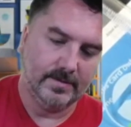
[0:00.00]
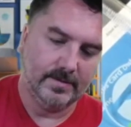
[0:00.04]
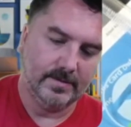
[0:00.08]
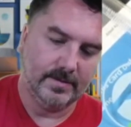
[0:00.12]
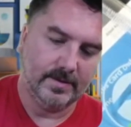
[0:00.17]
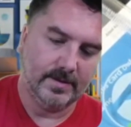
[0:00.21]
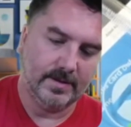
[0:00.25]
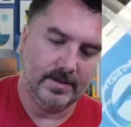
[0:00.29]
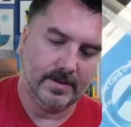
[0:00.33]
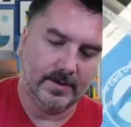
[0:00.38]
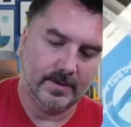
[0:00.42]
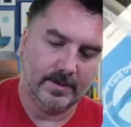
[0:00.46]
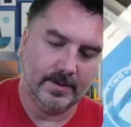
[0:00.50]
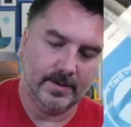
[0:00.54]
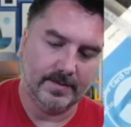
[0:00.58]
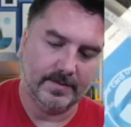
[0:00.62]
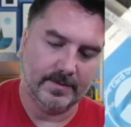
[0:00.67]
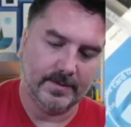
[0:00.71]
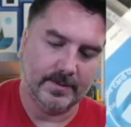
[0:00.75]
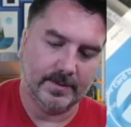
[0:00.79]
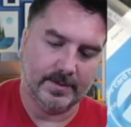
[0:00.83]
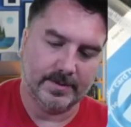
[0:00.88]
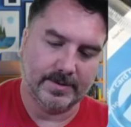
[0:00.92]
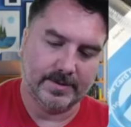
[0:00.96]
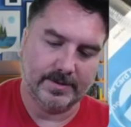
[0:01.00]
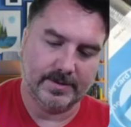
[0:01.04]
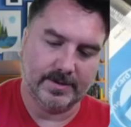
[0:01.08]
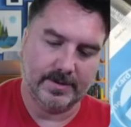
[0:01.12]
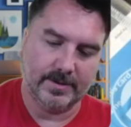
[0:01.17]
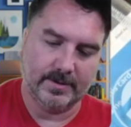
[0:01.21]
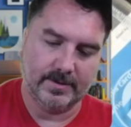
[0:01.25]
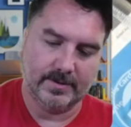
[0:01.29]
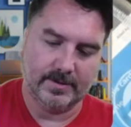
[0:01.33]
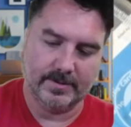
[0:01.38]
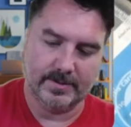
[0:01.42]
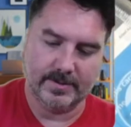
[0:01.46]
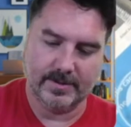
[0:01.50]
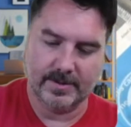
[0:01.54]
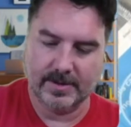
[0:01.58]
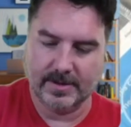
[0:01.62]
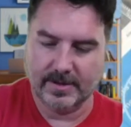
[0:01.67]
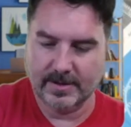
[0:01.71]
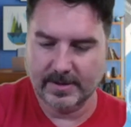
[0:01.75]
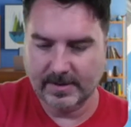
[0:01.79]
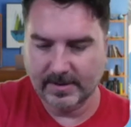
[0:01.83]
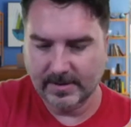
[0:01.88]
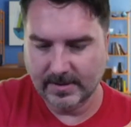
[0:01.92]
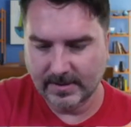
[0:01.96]
And you have to excuse
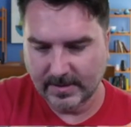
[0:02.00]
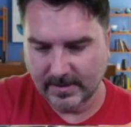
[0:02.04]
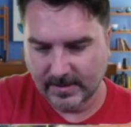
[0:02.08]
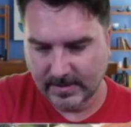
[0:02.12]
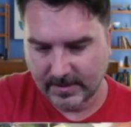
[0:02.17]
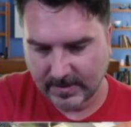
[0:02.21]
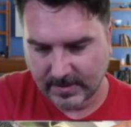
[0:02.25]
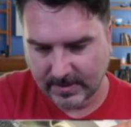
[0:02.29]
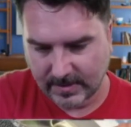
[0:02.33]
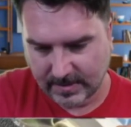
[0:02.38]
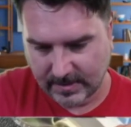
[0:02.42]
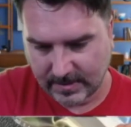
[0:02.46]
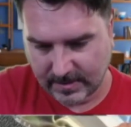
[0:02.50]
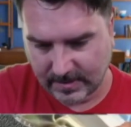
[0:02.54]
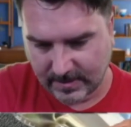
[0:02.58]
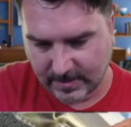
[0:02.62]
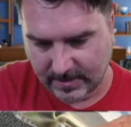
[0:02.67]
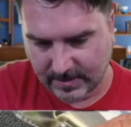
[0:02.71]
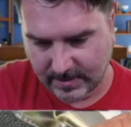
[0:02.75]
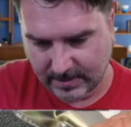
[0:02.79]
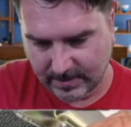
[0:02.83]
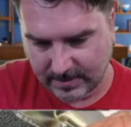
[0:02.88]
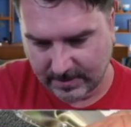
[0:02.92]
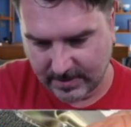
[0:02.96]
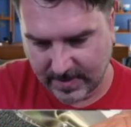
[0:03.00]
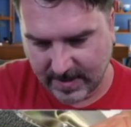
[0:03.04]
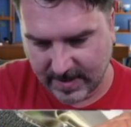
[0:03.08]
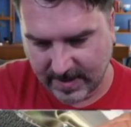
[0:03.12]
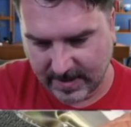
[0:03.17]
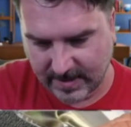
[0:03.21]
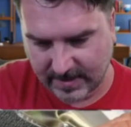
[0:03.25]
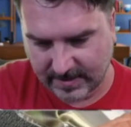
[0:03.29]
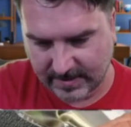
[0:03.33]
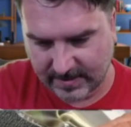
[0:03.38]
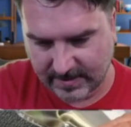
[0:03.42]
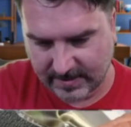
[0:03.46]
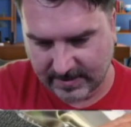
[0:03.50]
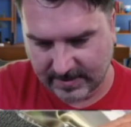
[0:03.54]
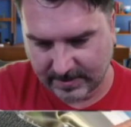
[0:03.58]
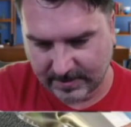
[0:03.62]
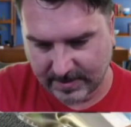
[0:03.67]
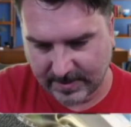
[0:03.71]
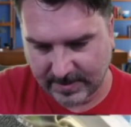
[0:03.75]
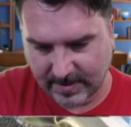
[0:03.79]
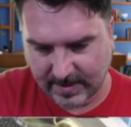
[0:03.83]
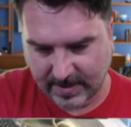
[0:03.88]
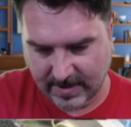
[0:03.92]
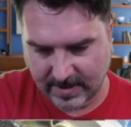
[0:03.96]
the mess, as I've
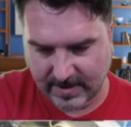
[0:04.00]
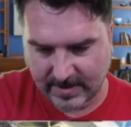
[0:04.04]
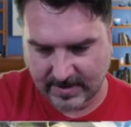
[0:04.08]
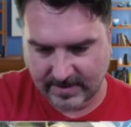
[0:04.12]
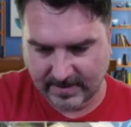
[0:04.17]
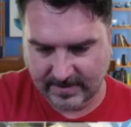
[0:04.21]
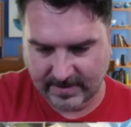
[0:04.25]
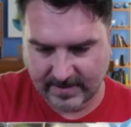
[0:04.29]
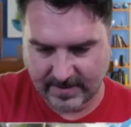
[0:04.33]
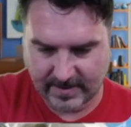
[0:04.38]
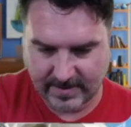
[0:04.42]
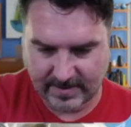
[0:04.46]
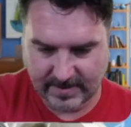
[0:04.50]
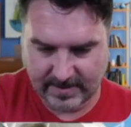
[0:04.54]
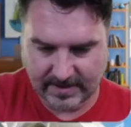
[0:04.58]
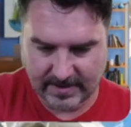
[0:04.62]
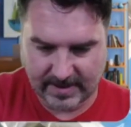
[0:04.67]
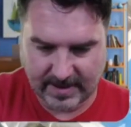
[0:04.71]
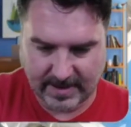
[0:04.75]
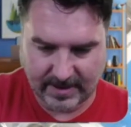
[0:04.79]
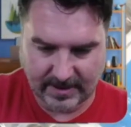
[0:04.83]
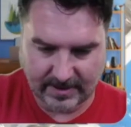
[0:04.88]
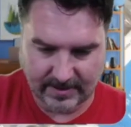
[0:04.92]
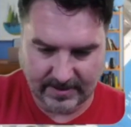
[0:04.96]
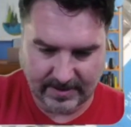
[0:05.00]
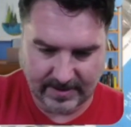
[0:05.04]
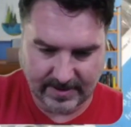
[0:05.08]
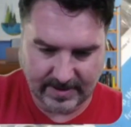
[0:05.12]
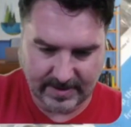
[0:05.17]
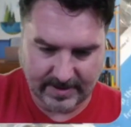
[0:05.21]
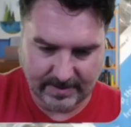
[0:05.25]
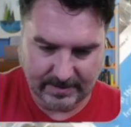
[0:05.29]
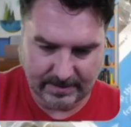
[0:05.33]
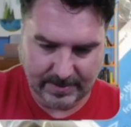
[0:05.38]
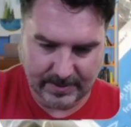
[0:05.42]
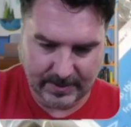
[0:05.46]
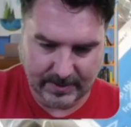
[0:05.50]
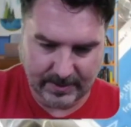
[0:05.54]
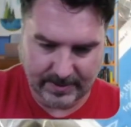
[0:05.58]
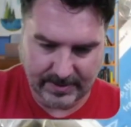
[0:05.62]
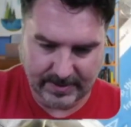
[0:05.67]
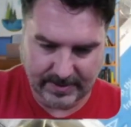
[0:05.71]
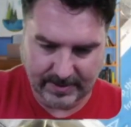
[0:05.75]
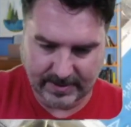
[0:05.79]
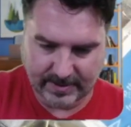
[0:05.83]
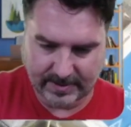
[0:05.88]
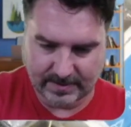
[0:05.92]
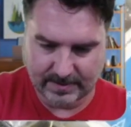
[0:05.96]
been kind of tinkering and building
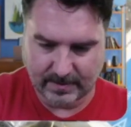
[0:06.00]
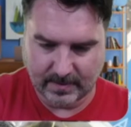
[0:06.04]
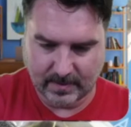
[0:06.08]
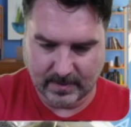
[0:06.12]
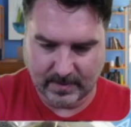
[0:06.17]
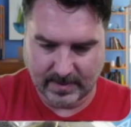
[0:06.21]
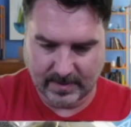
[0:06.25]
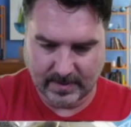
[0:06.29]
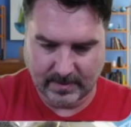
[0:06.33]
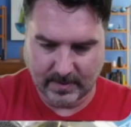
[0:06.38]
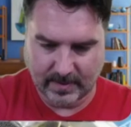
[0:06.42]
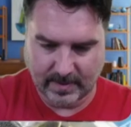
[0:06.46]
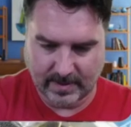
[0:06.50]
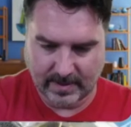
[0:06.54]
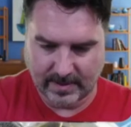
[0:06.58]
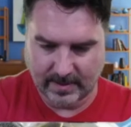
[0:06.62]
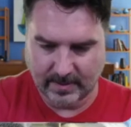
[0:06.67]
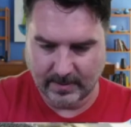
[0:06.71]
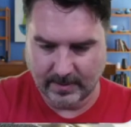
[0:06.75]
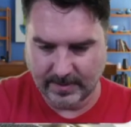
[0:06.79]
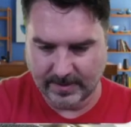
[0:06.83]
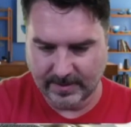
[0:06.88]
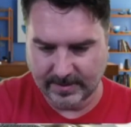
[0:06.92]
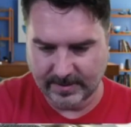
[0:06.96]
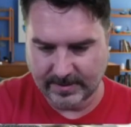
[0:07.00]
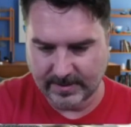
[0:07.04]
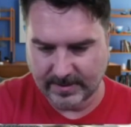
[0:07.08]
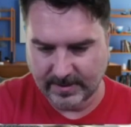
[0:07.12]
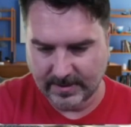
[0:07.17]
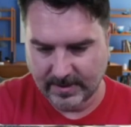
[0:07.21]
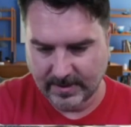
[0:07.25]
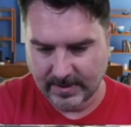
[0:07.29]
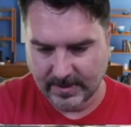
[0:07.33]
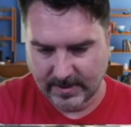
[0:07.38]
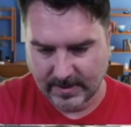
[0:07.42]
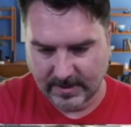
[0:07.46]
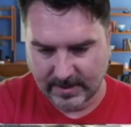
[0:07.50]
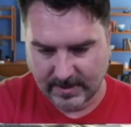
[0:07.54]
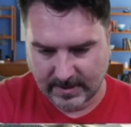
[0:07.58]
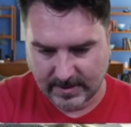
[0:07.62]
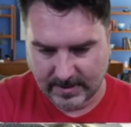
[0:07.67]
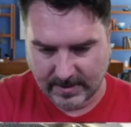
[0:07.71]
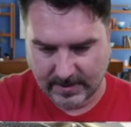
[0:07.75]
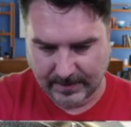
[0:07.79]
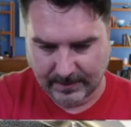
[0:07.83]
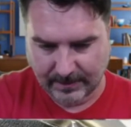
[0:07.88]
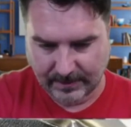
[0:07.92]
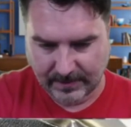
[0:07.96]
this morning while I was
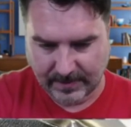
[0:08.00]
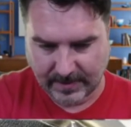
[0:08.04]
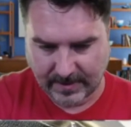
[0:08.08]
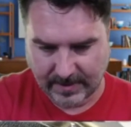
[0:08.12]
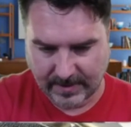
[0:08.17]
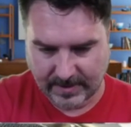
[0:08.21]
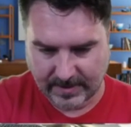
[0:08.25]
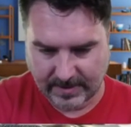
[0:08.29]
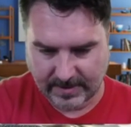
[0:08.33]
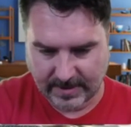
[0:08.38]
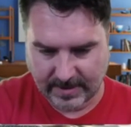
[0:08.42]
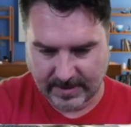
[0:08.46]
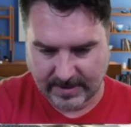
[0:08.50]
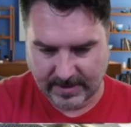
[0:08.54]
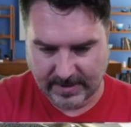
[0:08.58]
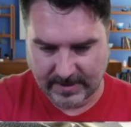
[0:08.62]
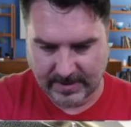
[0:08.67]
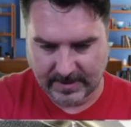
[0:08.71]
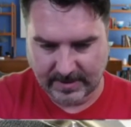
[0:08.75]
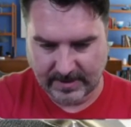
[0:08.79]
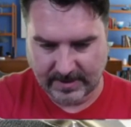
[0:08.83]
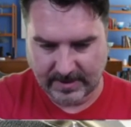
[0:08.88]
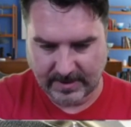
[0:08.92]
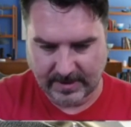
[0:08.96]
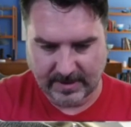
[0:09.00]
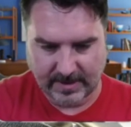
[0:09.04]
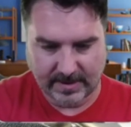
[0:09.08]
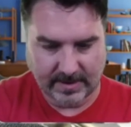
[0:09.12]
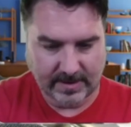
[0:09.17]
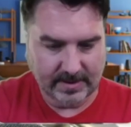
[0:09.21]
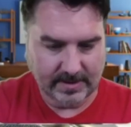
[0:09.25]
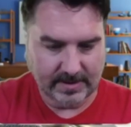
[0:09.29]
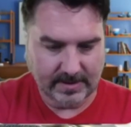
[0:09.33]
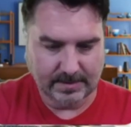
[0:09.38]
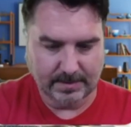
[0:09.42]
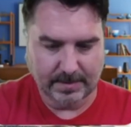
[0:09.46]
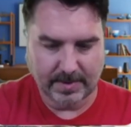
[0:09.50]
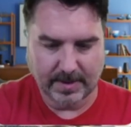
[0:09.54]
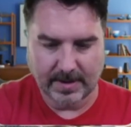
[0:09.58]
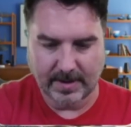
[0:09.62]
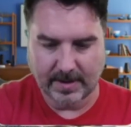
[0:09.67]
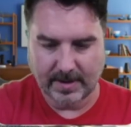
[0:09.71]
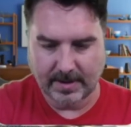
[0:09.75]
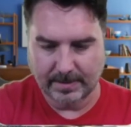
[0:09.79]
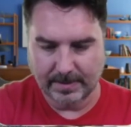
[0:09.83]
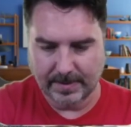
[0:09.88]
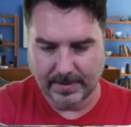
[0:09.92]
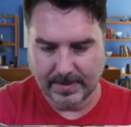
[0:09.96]
attending the Spin
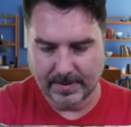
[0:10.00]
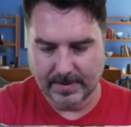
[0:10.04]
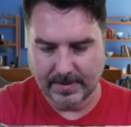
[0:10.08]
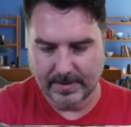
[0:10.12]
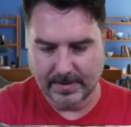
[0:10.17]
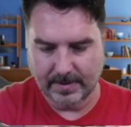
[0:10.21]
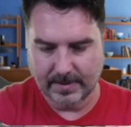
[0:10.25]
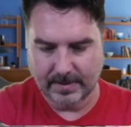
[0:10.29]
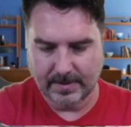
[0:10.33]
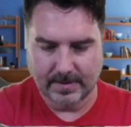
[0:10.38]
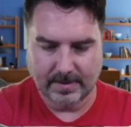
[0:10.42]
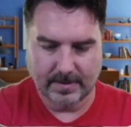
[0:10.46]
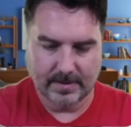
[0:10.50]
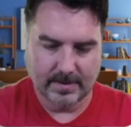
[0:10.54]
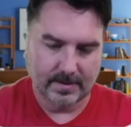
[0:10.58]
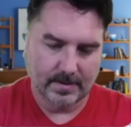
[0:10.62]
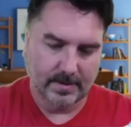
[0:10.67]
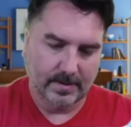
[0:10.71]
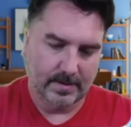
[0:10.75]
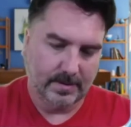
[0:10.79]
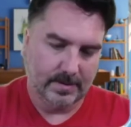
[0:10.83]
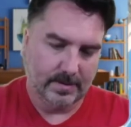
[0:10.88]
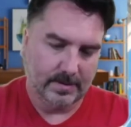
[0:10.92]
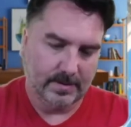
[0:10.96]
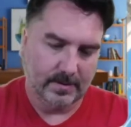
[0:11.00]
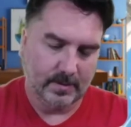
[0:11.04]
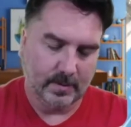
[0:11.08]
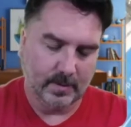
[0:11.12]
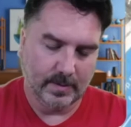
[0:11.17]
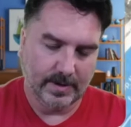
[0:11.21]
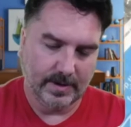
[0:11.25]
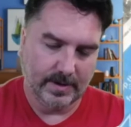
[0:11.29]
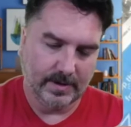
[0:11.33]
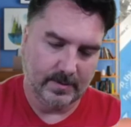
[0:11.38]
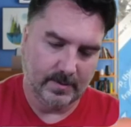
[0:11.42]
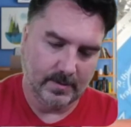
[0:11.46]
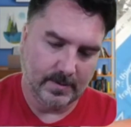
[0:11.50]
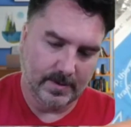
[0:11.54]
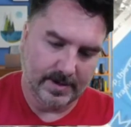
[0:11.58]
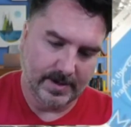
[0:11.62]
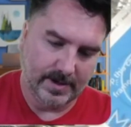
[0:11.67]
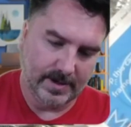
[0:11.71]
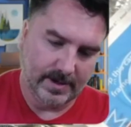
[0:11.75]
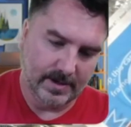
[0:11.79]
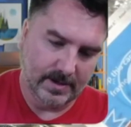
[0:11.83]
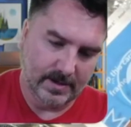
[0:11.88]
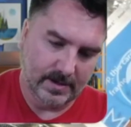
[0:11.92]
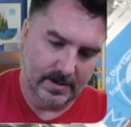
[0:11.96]
Up 2020.